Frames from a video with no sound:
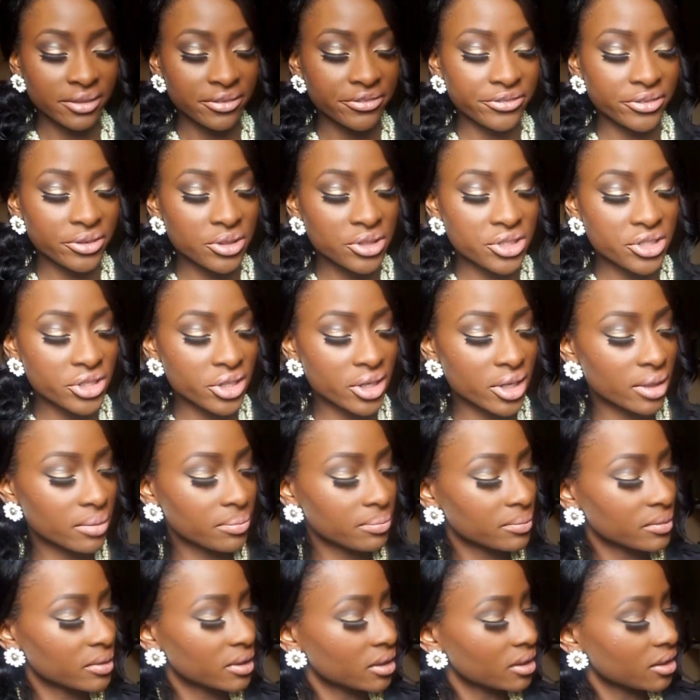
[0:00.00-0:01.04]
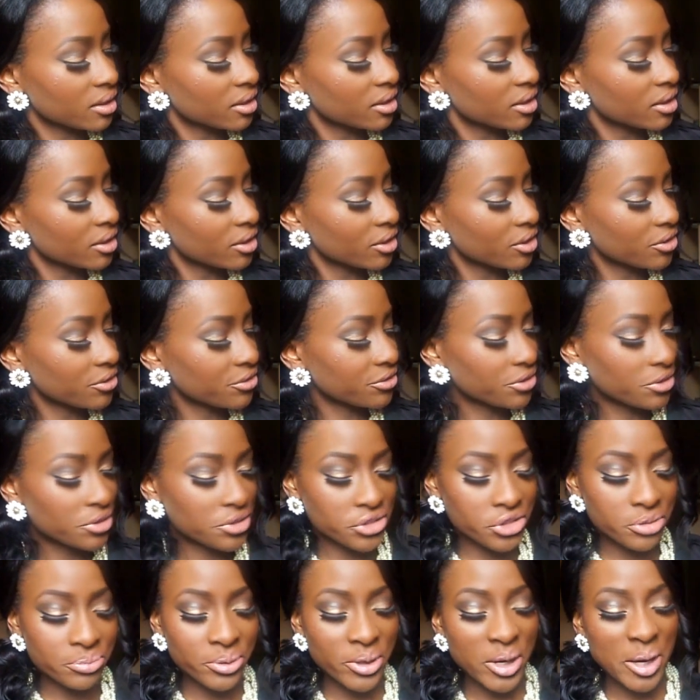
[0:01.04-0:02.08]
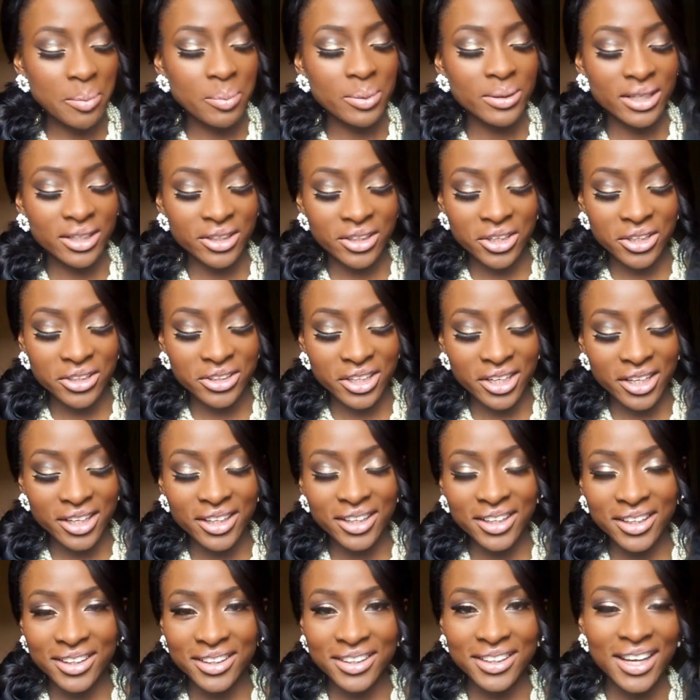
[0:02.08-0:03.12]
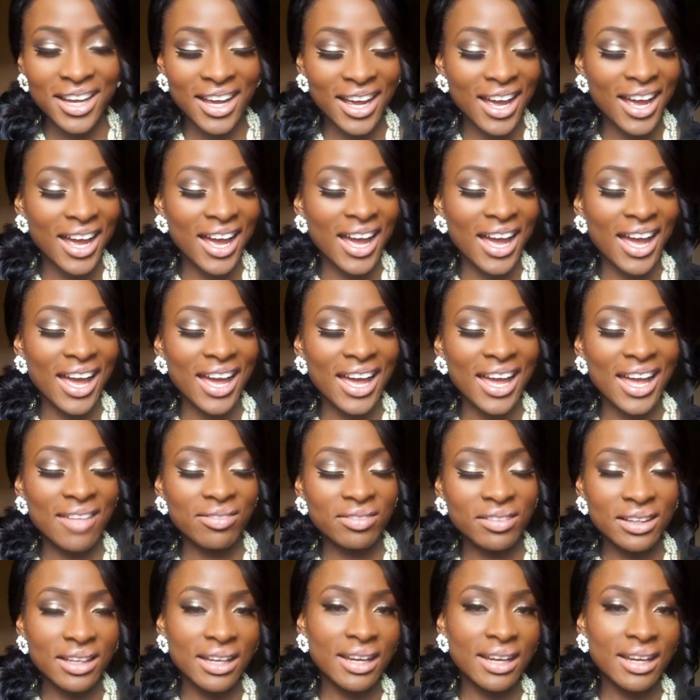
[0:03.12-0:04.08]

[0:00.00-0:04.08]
a fuchsia, fuchsia purpley colour. And then I